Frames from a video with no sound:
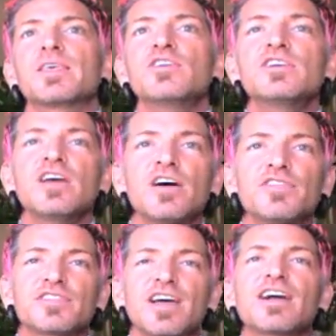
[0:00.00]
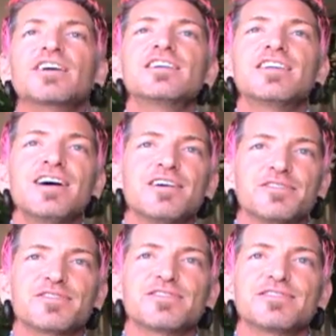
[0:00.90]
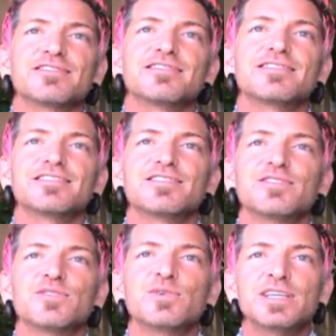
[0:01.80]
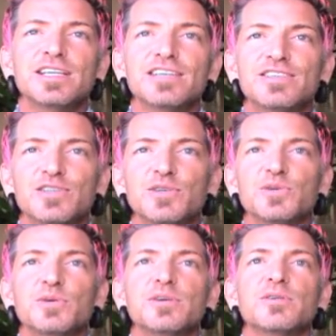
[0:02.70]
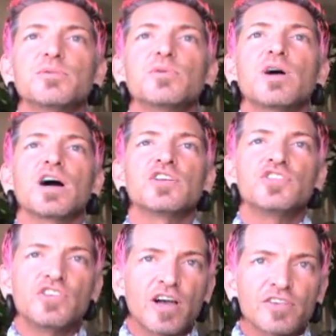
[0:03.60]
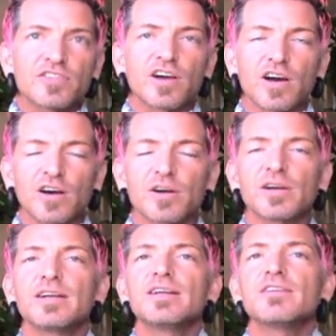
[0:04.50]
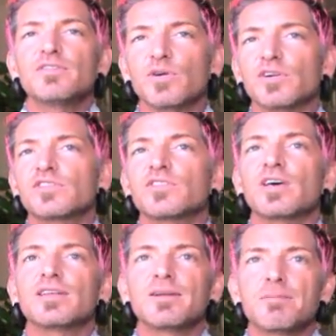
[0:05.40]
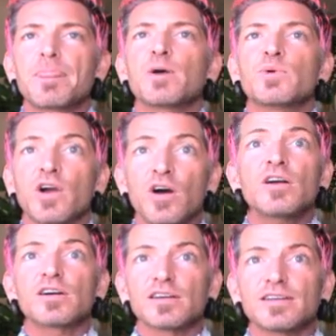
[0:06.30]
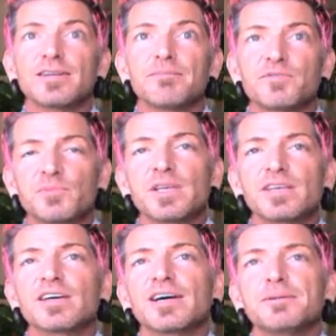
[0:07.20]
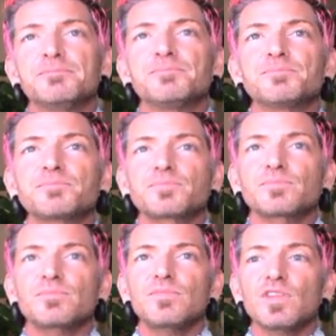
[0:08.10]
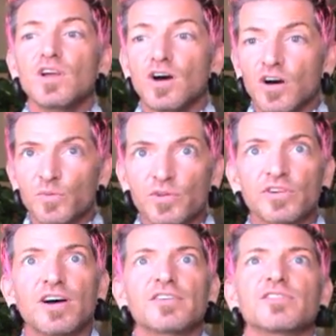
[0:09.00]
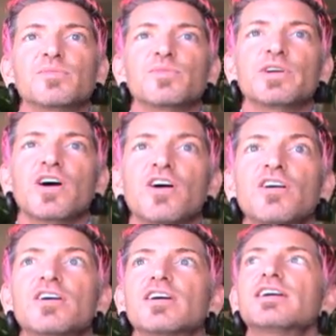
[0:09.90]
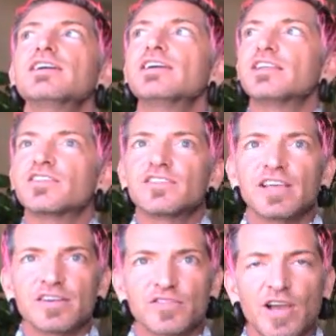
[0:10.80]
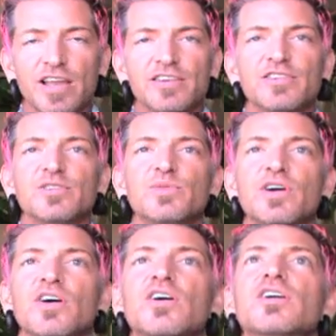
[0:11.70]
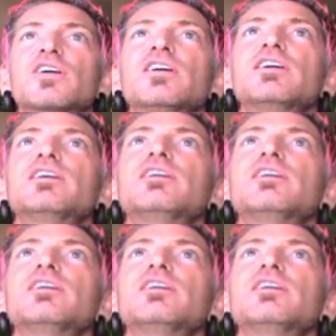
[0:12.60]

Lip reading: good enough is not good enough. We need to adjust our focus so that we are spending time on what's awesome. We are in a state of gratitude. We are